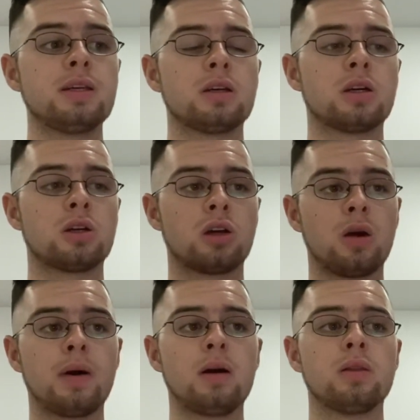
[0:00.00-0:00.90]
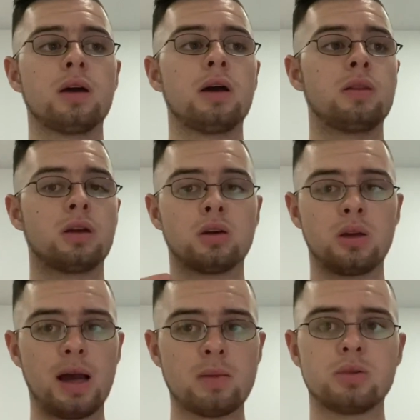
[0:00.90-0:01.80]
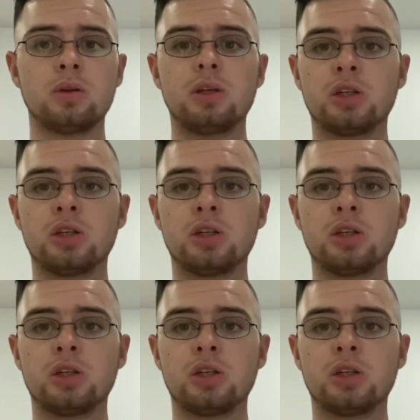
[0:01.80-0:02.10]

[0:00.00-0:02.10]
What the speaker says: they've got to go out there and they've got to absolutely